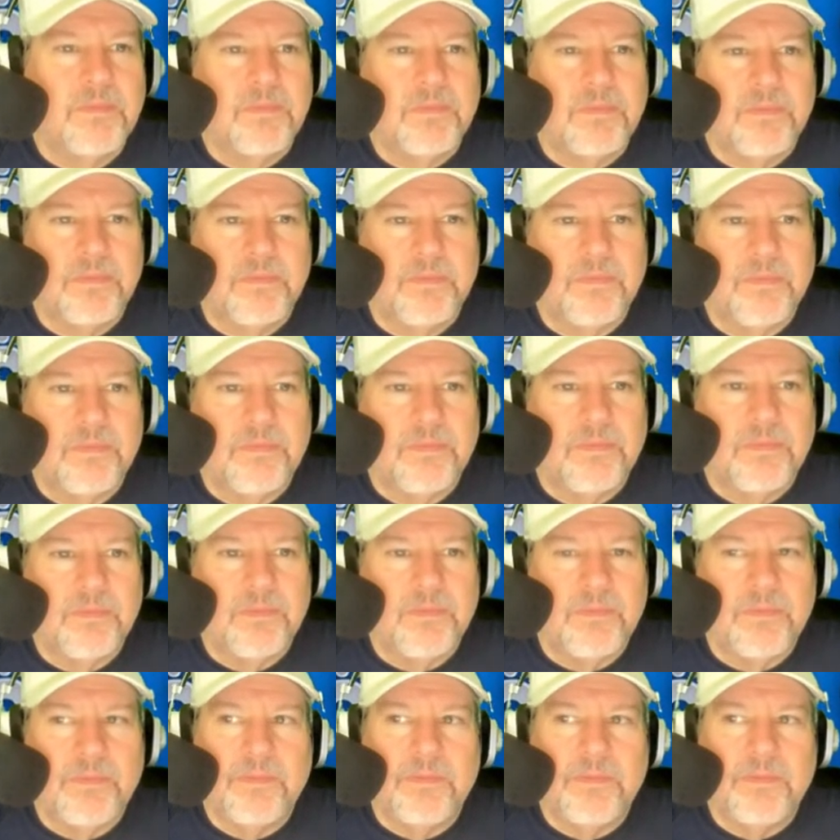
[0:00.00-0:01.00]

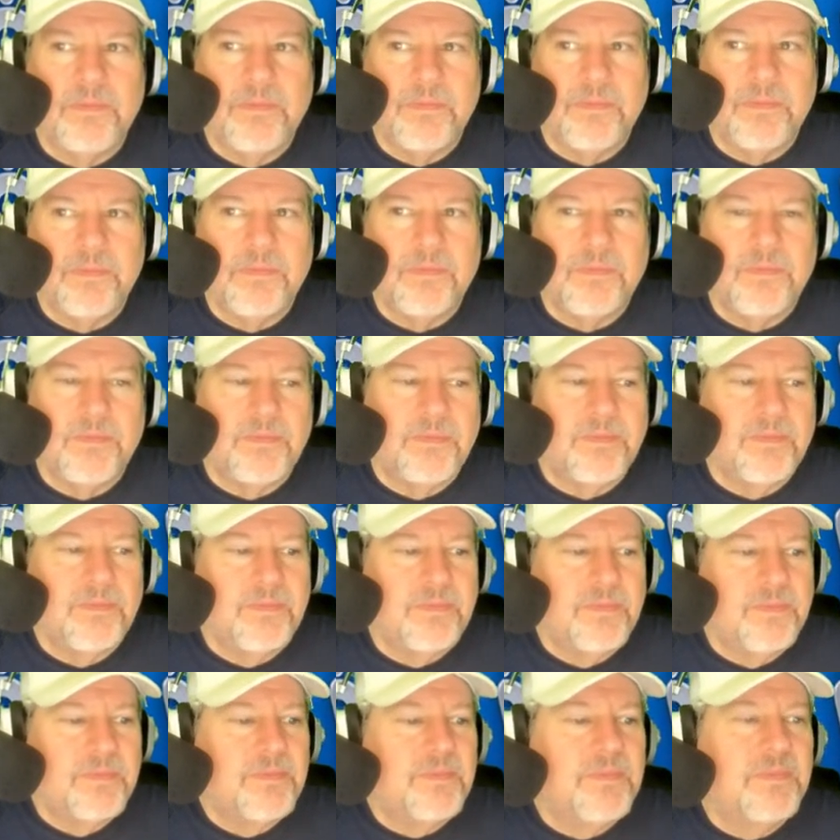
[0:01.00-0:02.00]

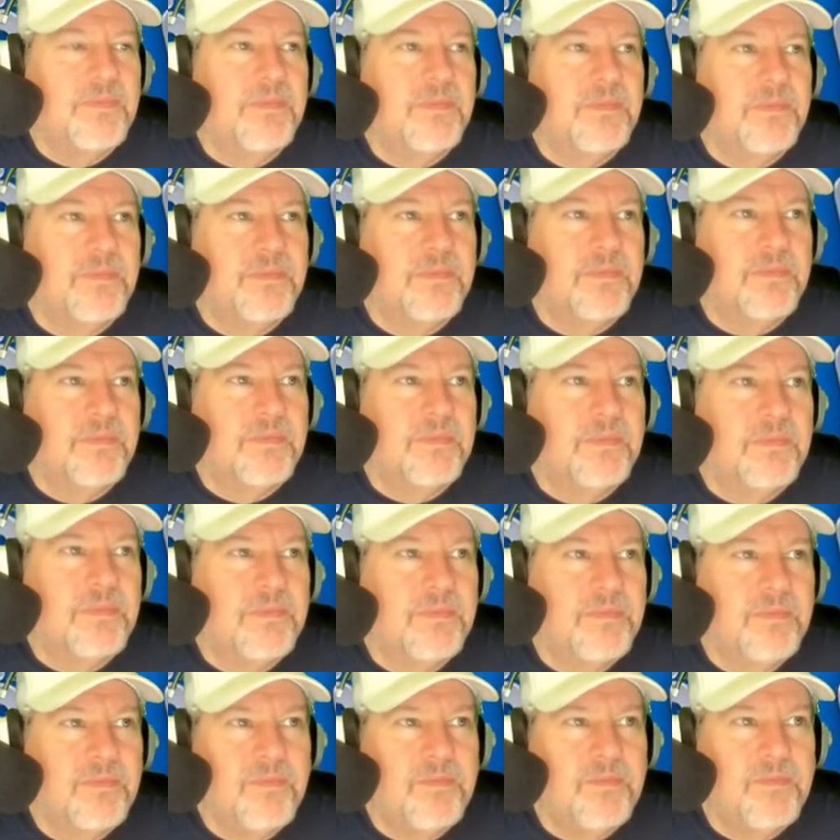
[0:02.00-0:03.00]

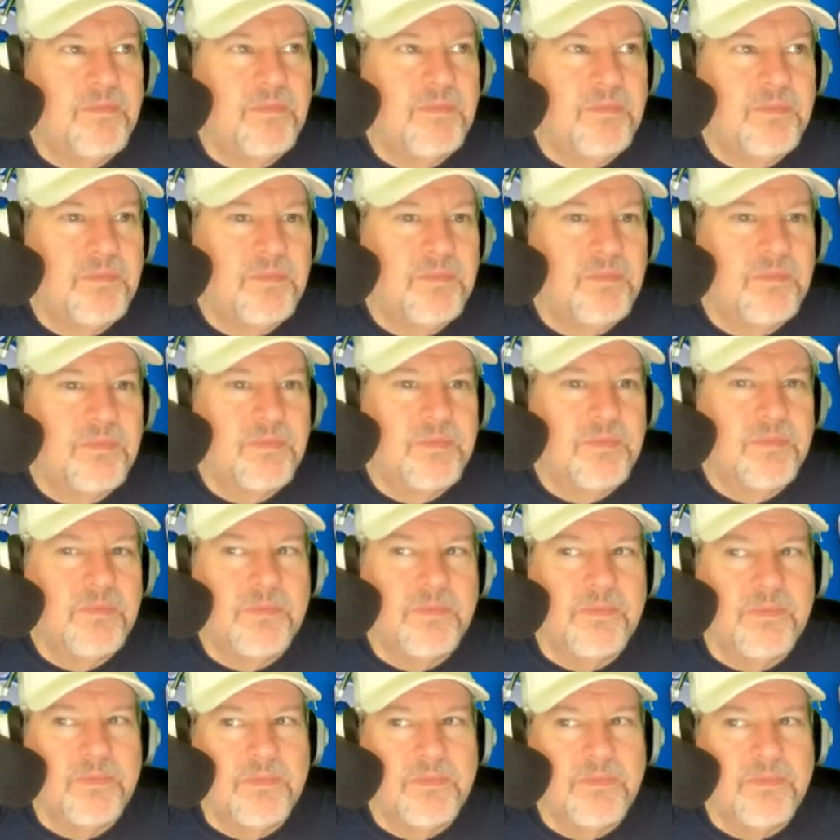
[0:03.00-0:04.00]

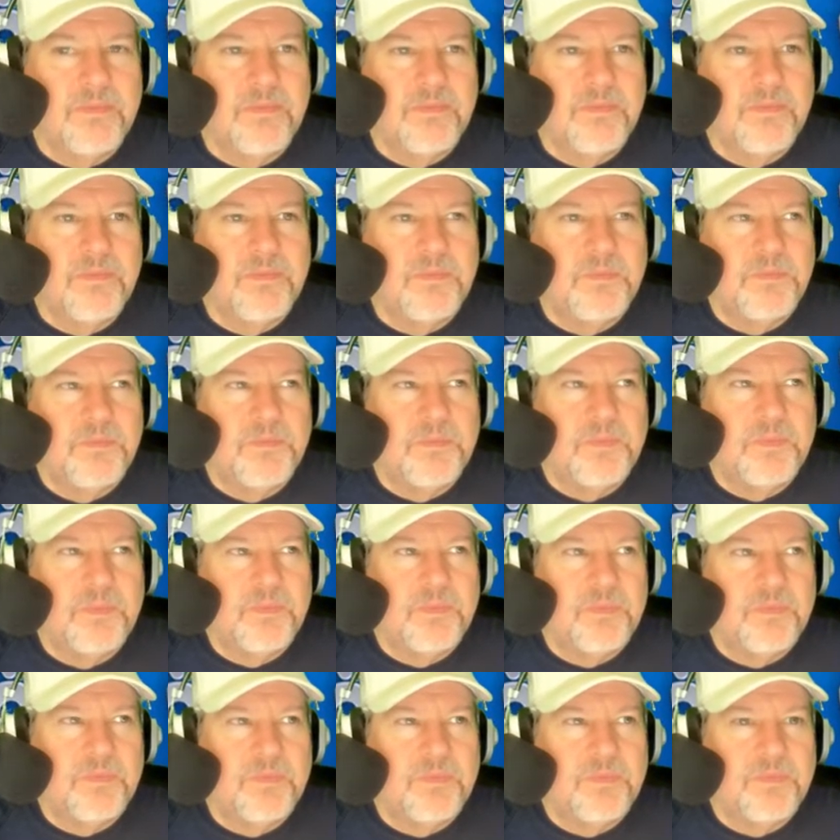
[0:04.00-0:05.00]

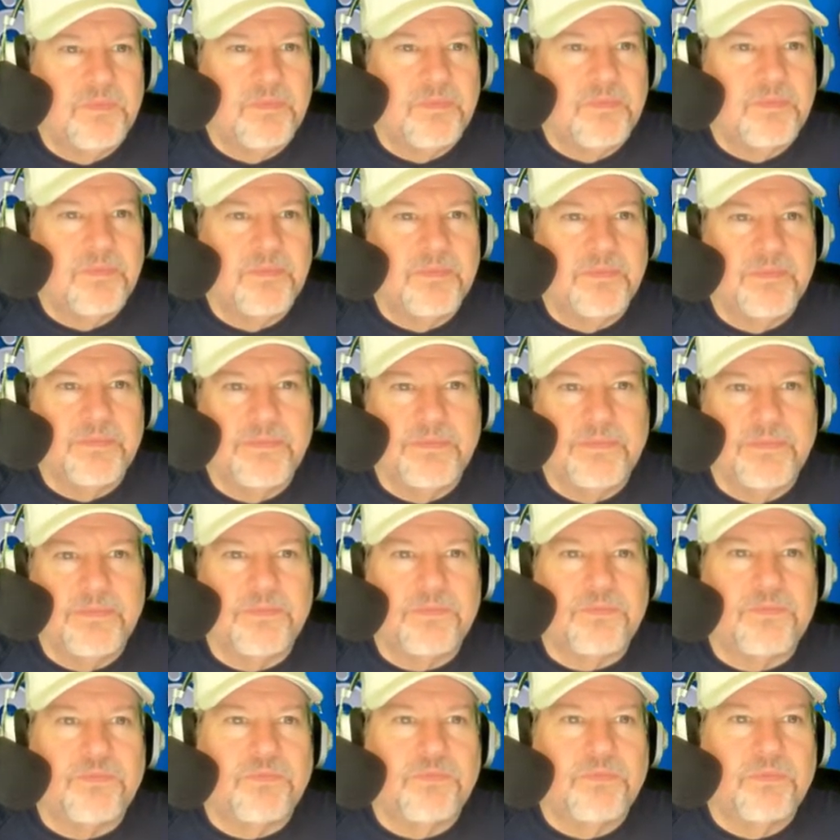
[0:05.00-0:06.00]

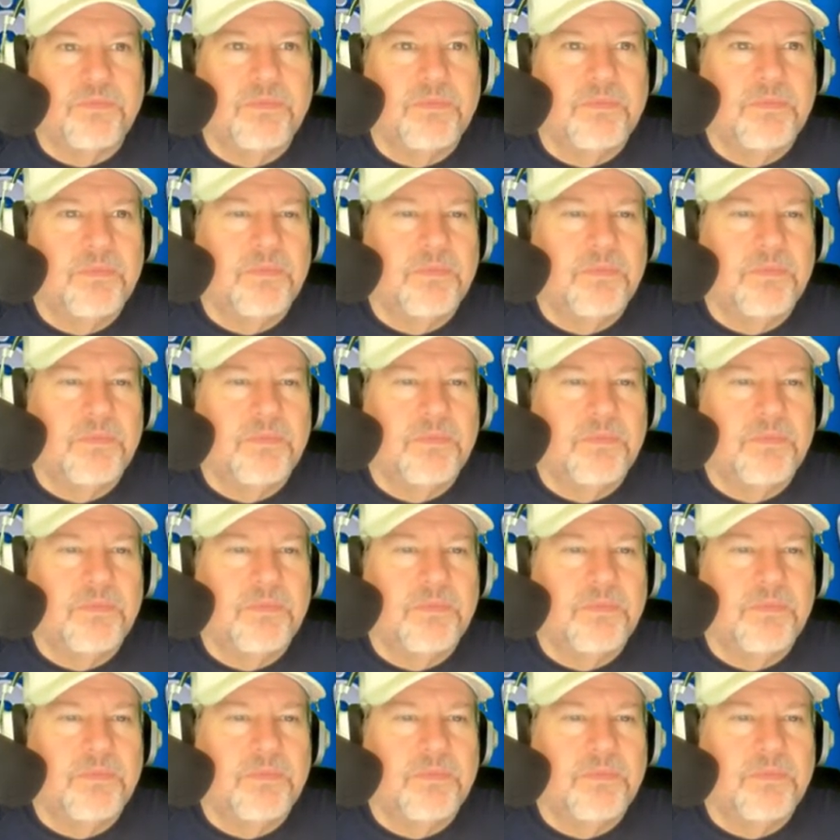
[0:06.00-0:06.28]
(silent)